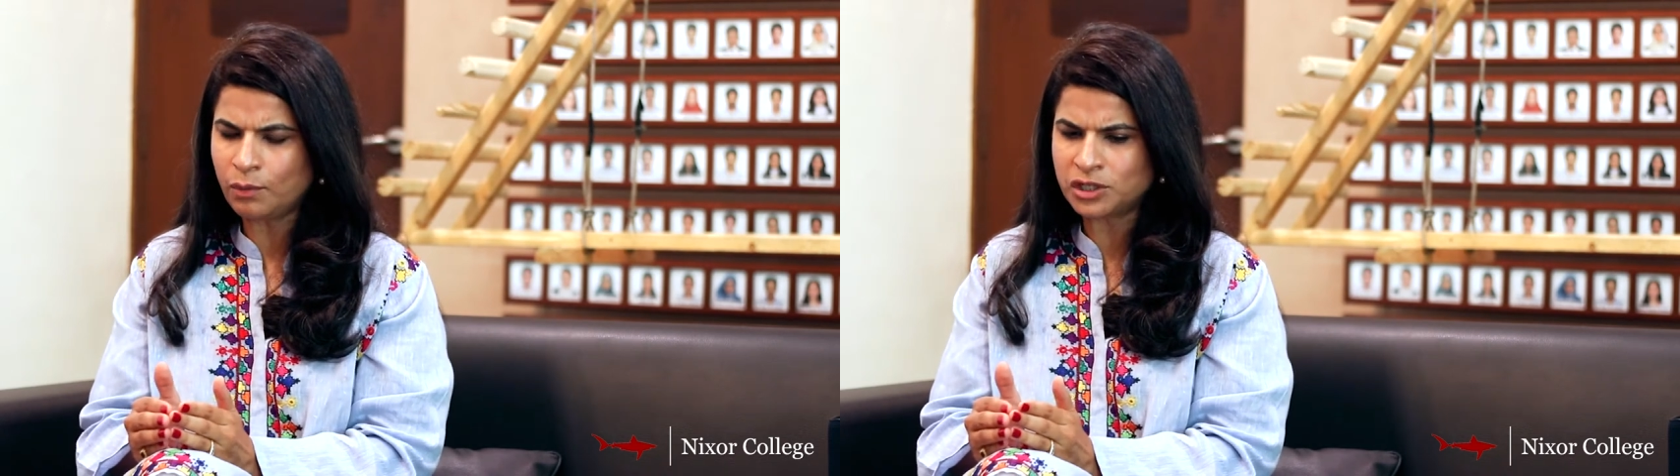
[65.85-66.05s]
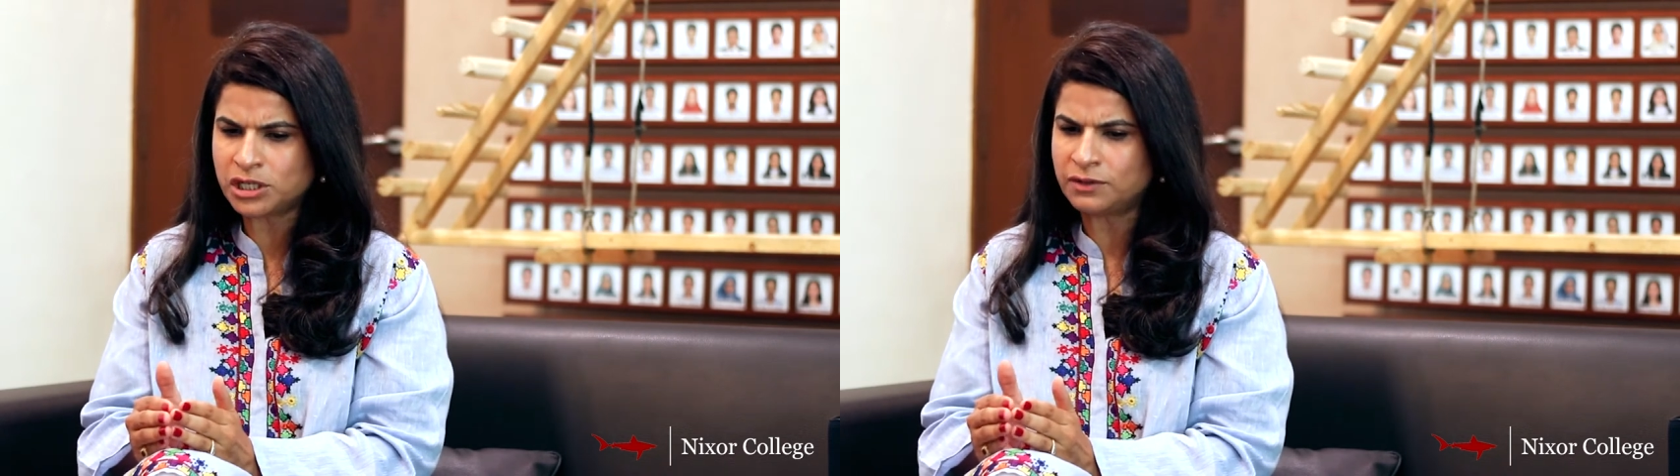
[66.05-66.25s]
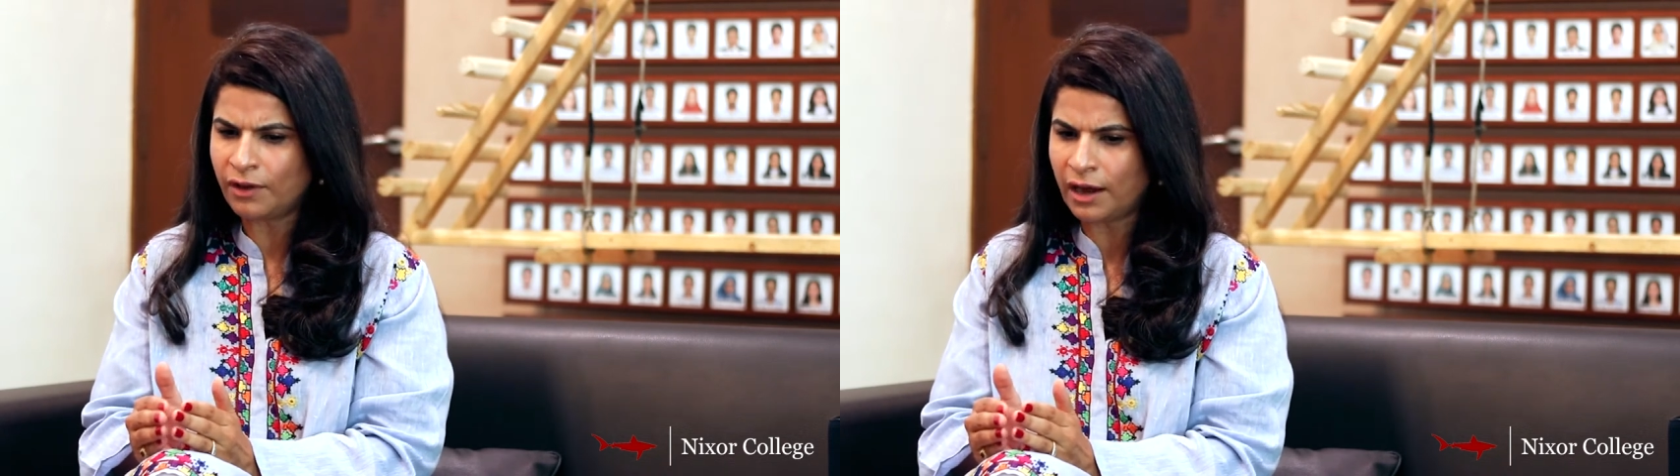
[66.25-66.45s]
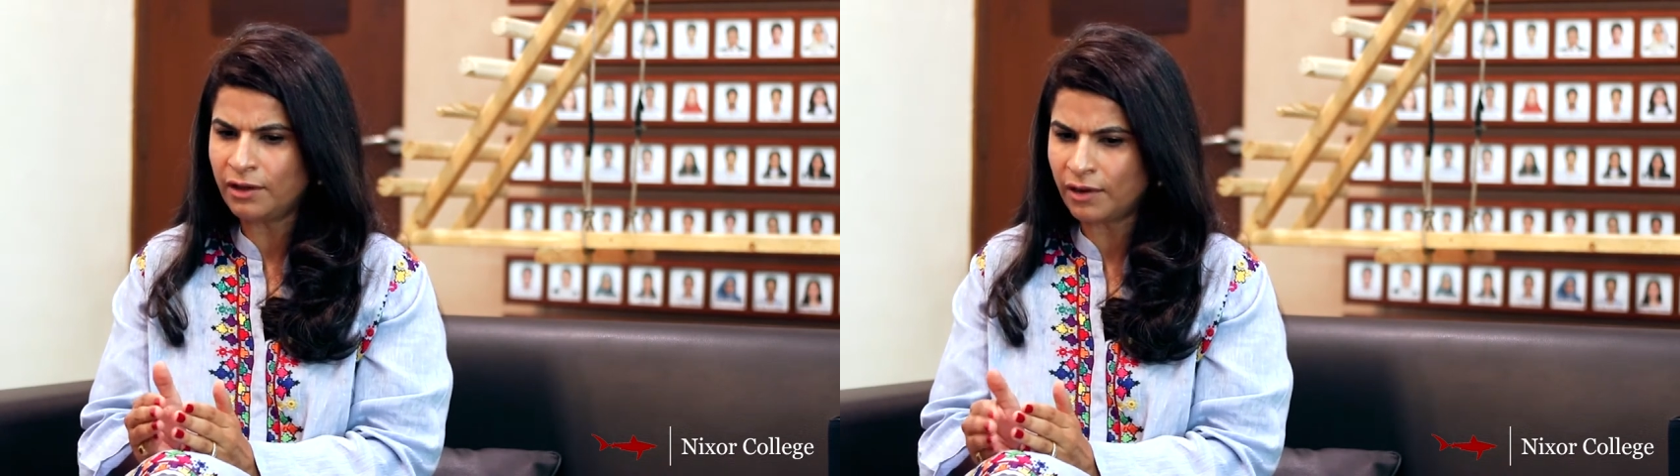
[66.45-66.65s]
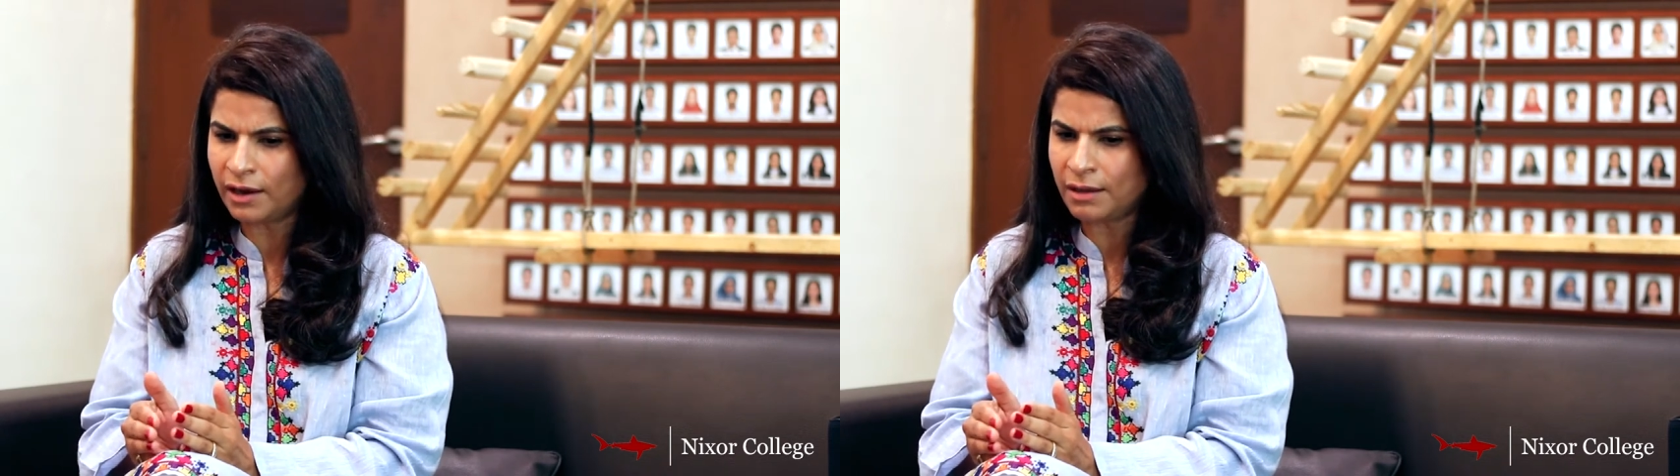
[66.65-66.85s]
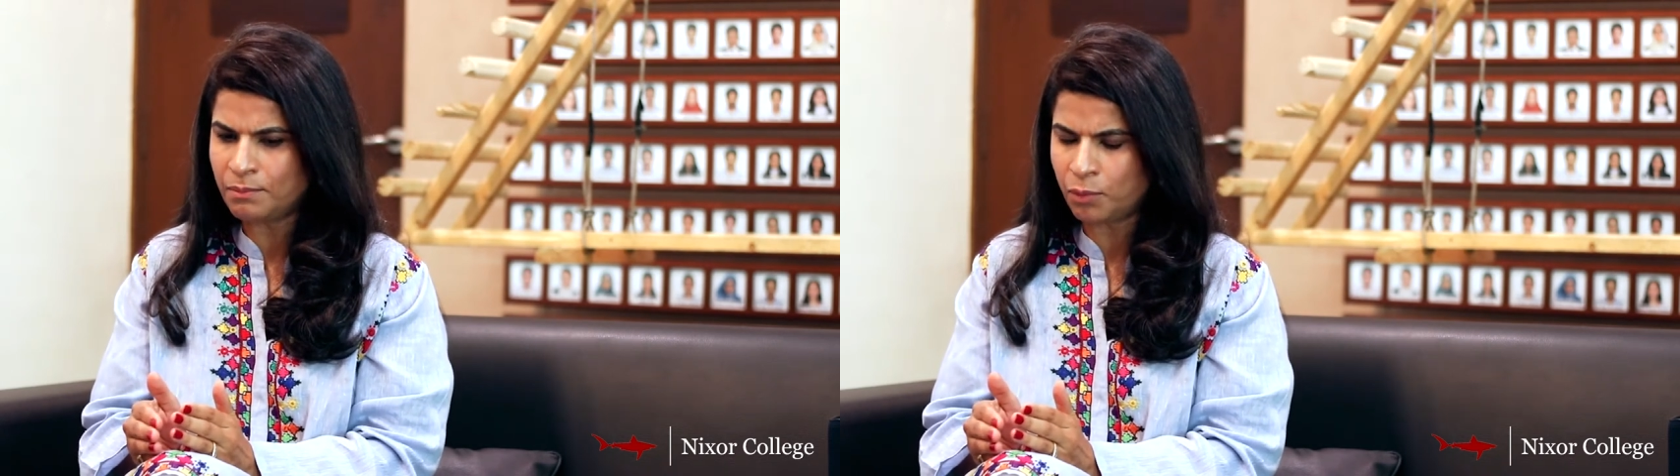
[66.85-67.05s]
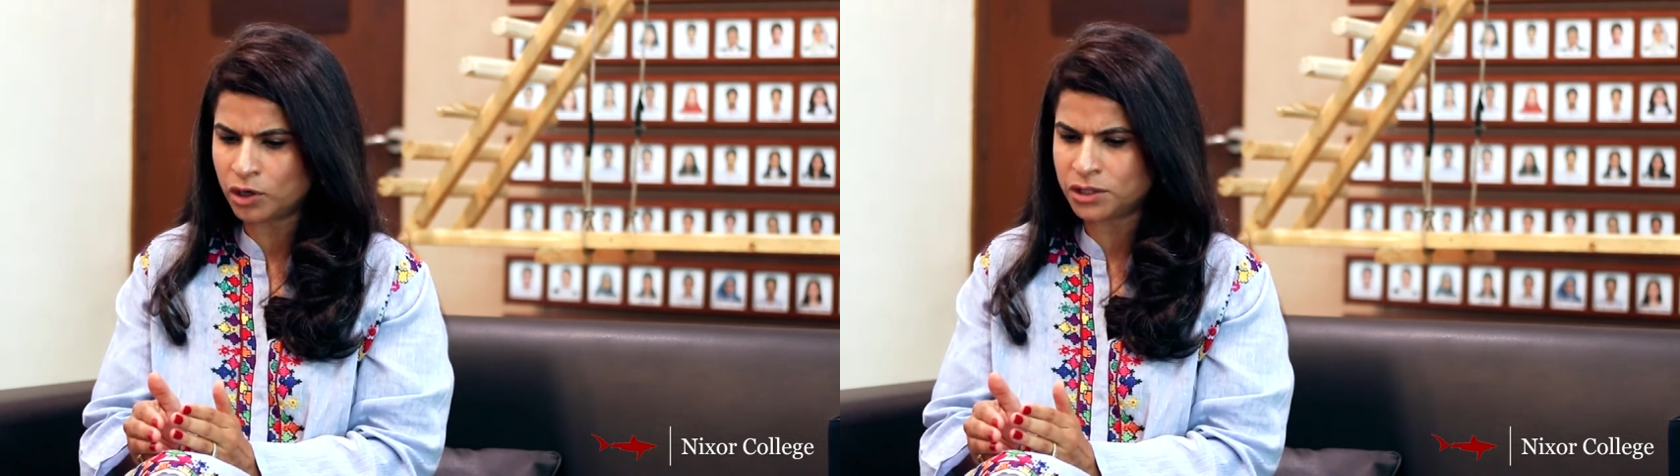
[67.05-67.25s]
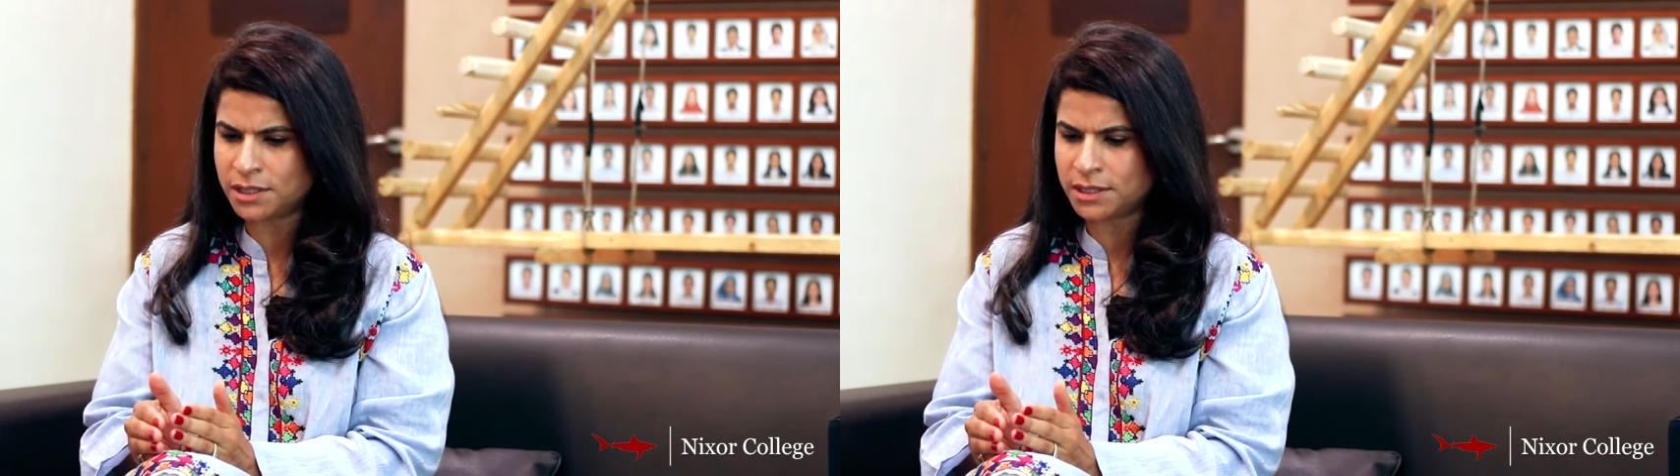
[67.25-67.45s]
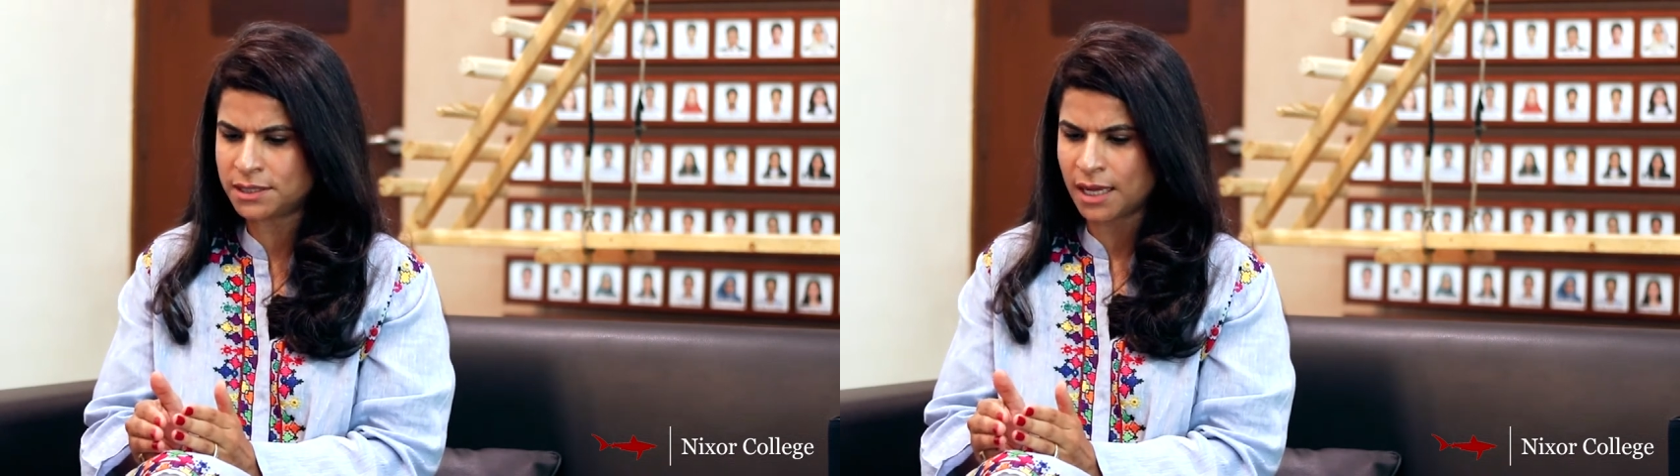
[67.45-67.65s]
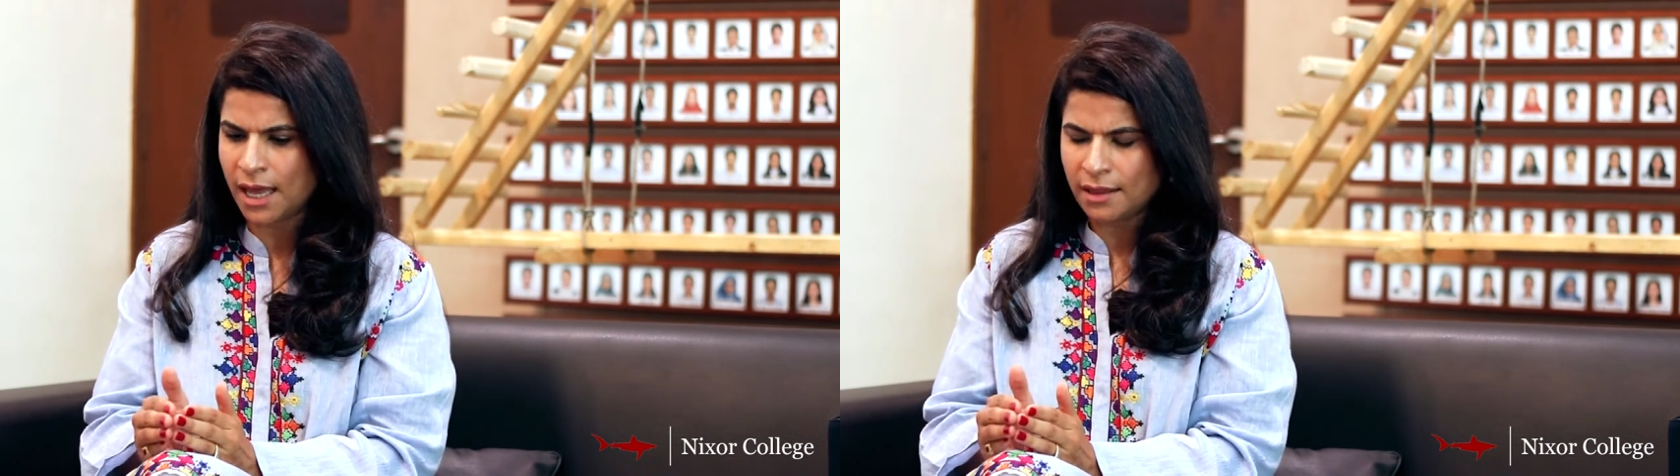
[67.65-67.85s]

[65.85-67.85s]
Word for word: which is very, very important